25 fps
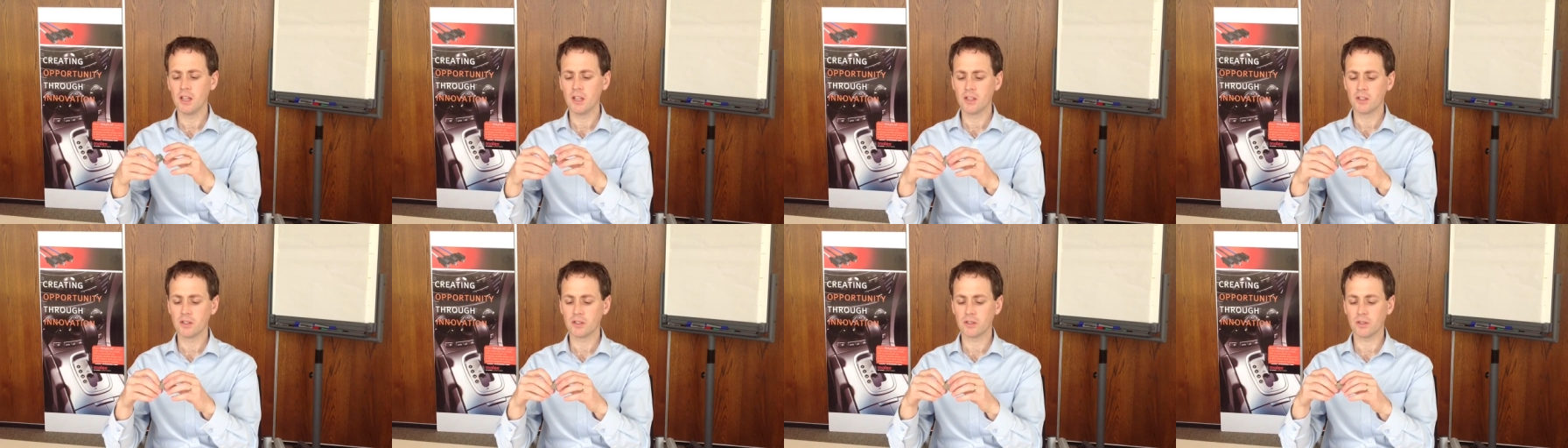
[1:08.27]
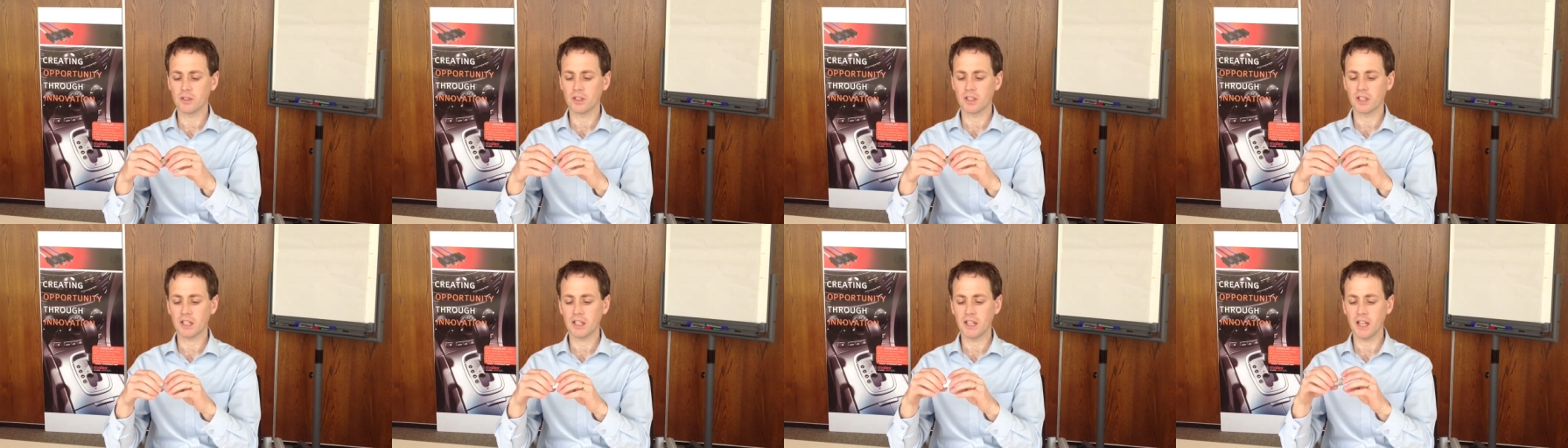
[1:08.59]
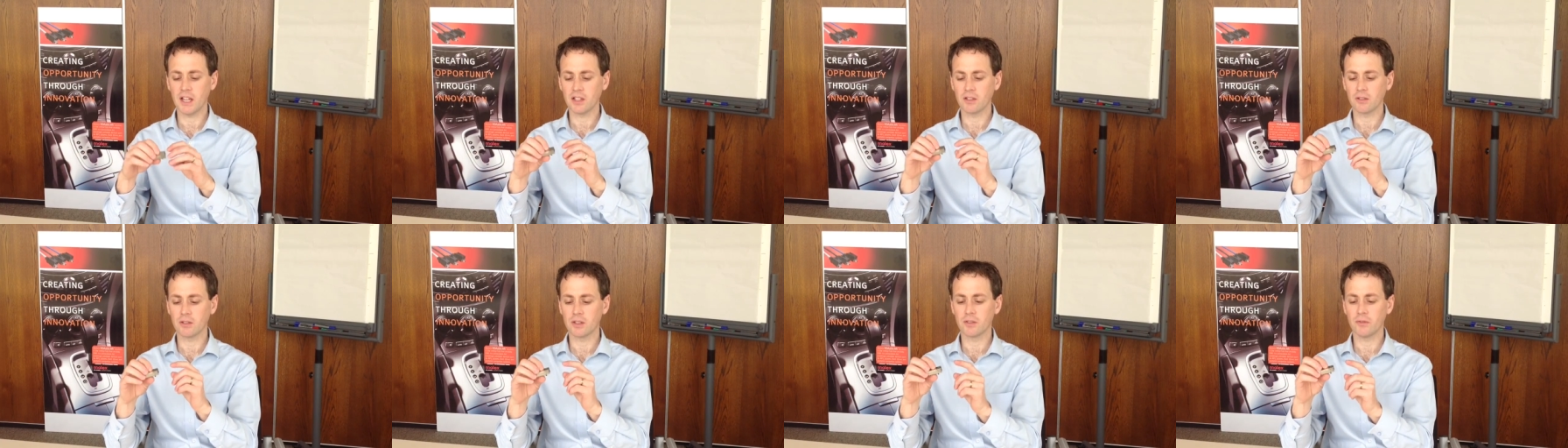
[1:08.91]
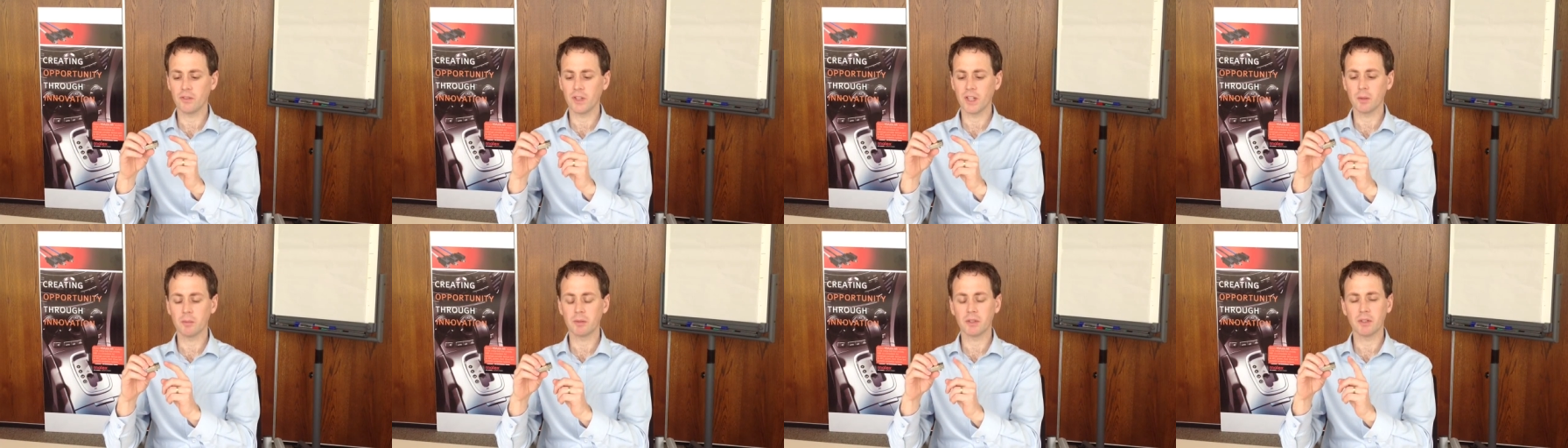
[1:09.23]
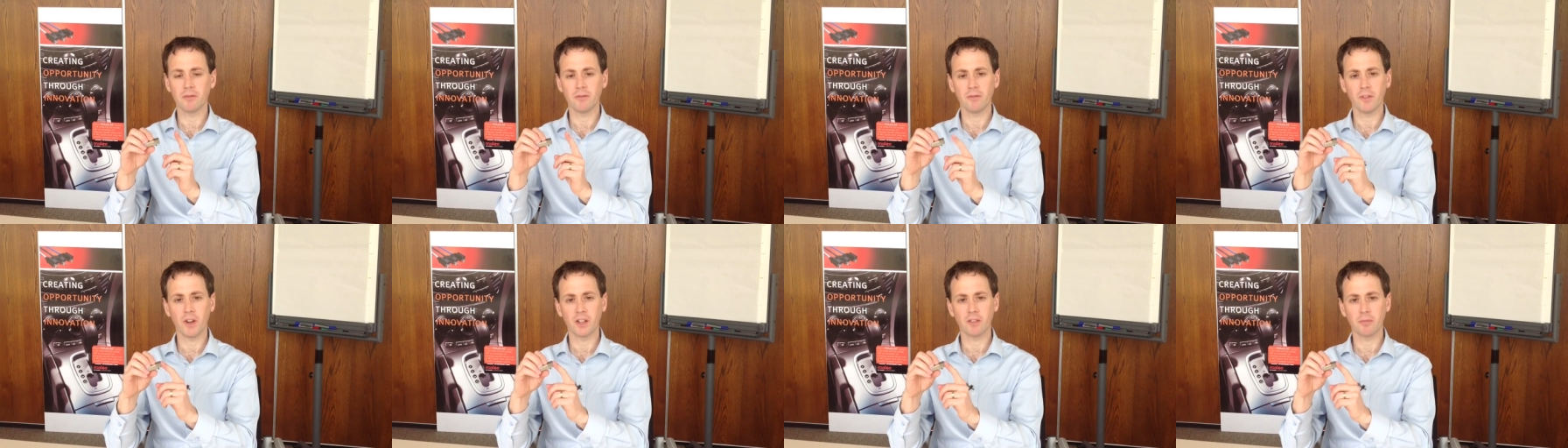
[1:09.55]
So the connector is available in
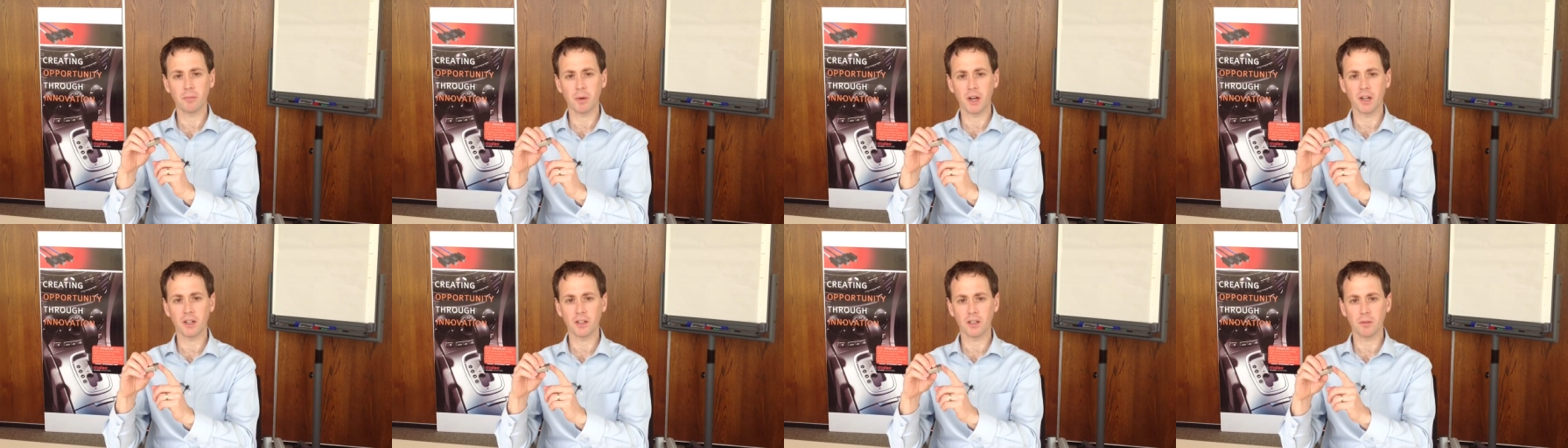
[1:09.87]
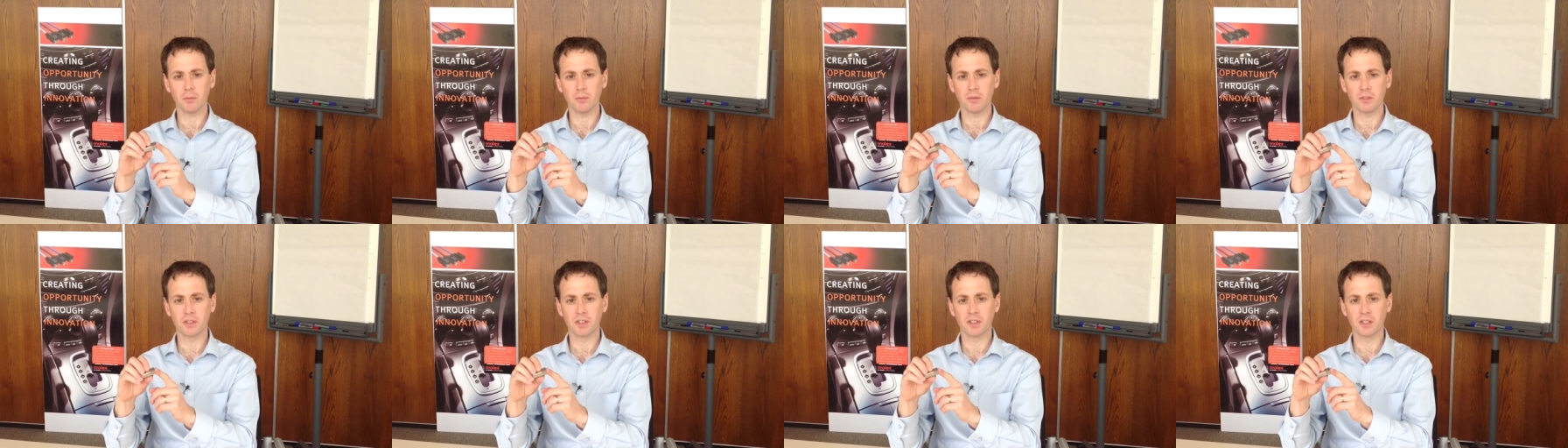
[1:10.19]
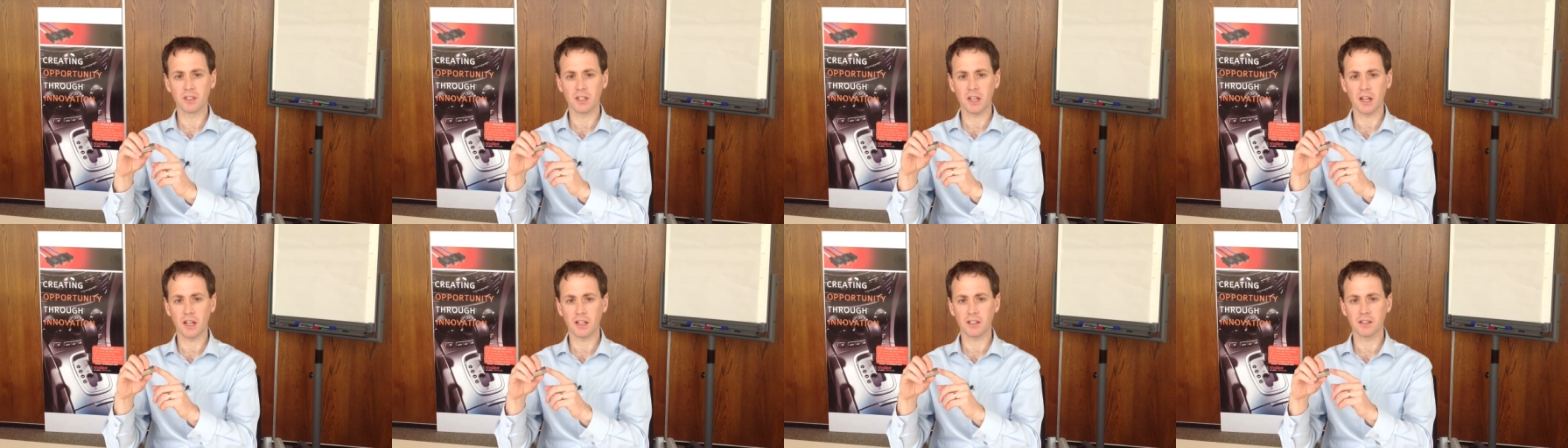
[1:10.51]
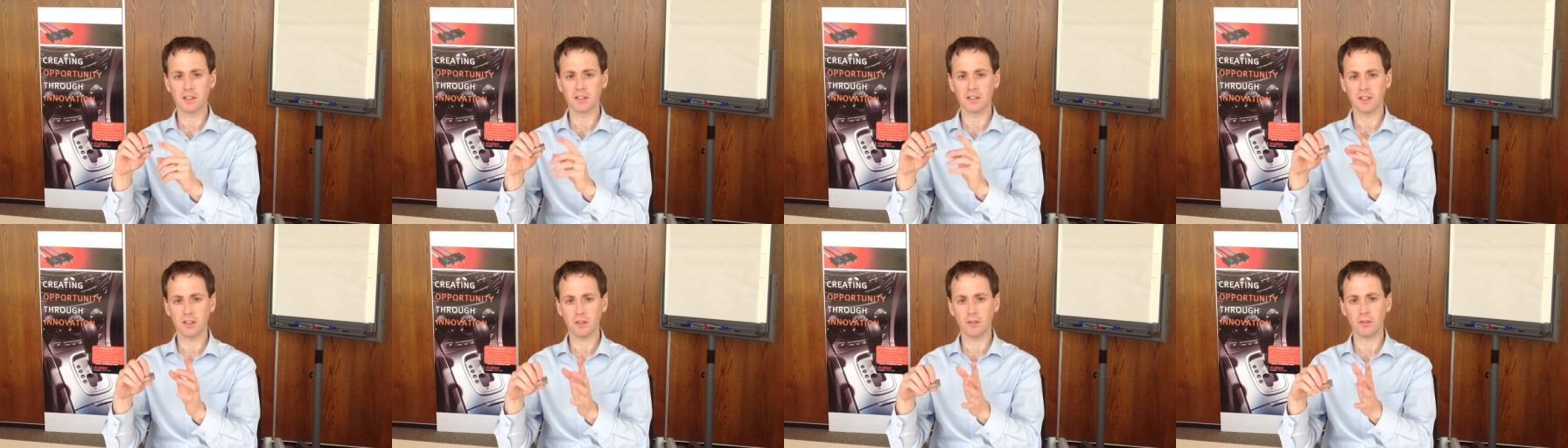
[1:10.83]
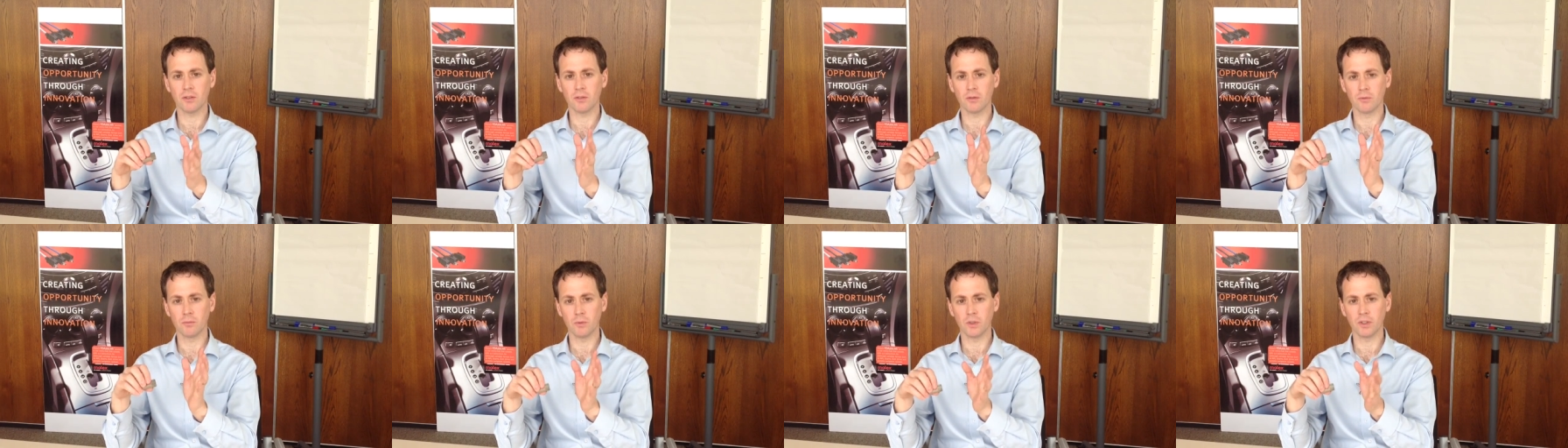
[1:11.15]
five part numbers, class
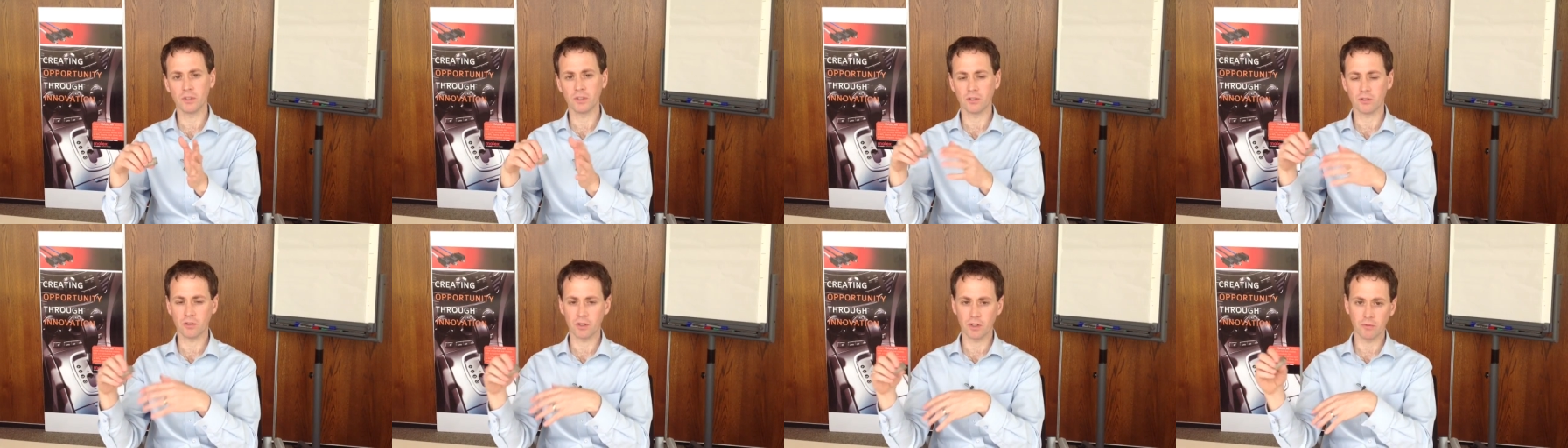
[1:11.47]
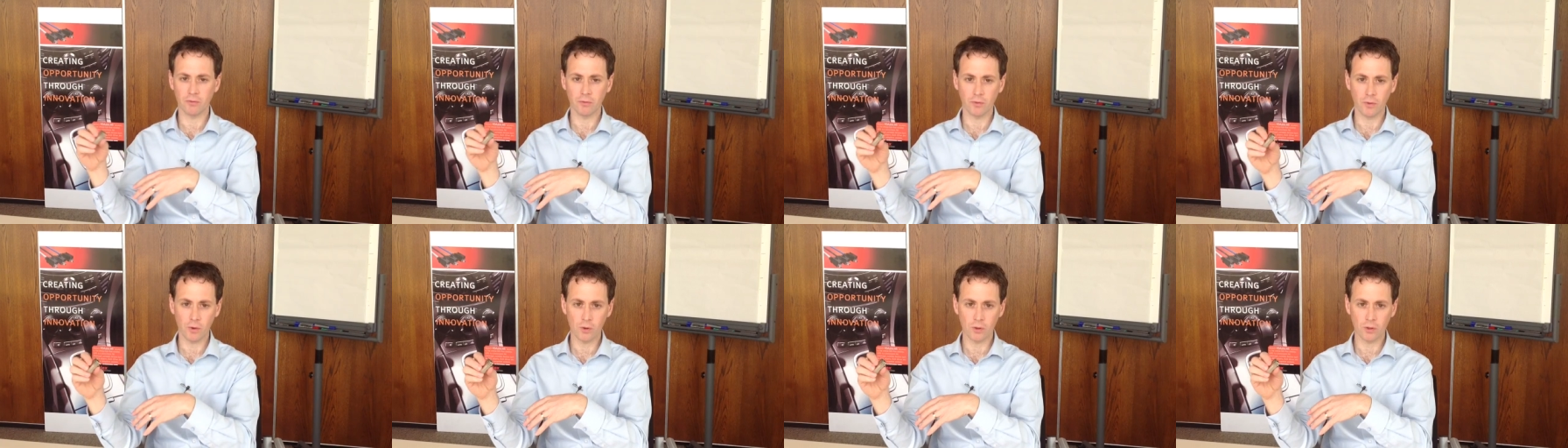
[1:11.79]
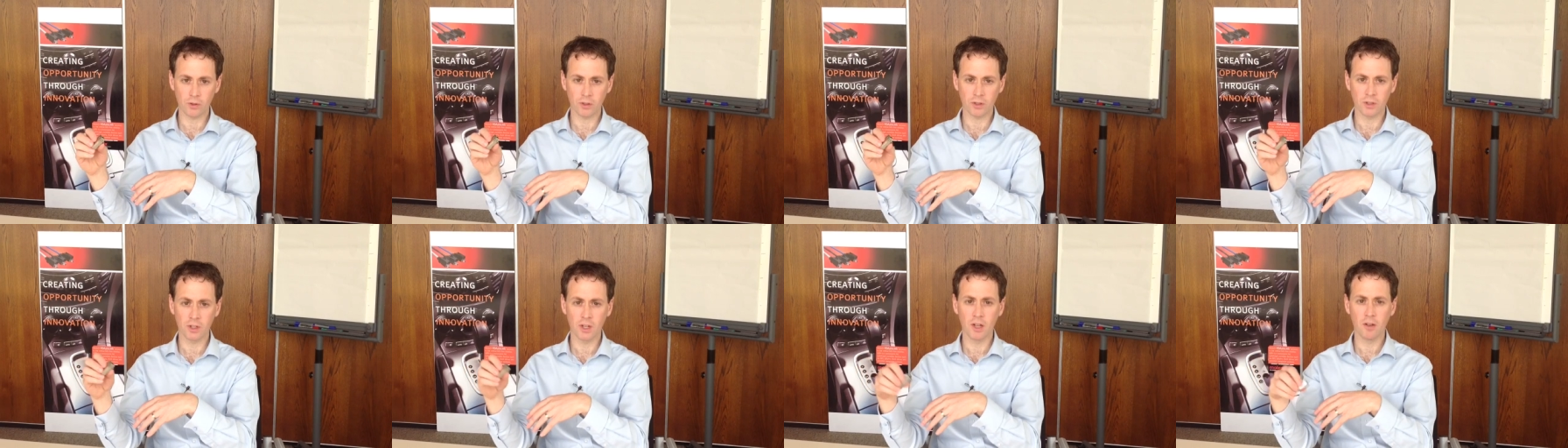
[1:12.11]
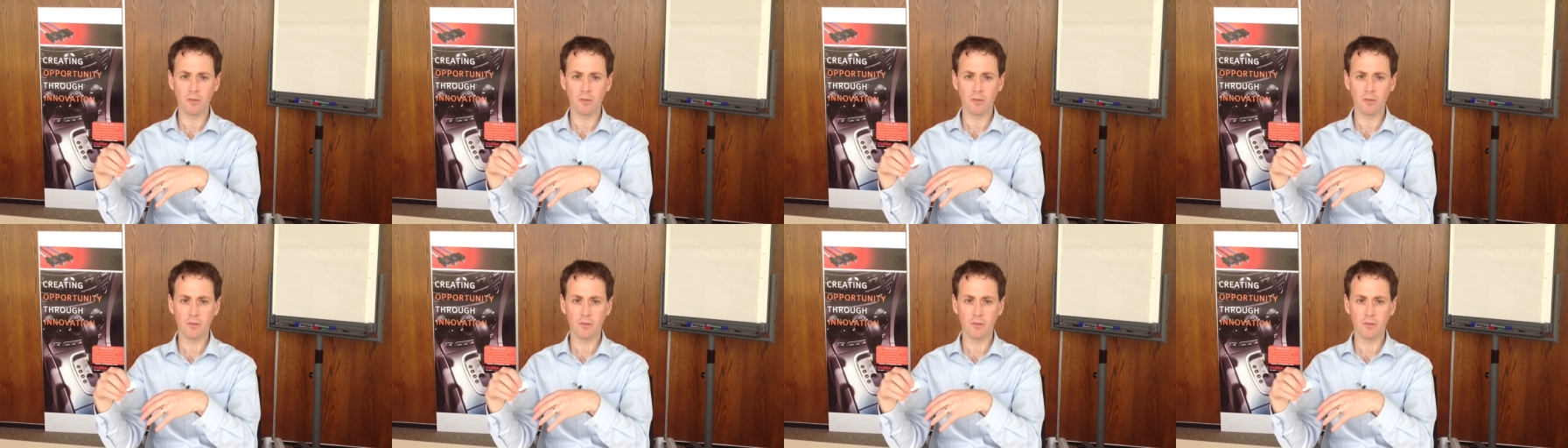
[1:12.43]
zero, one, two, three, four,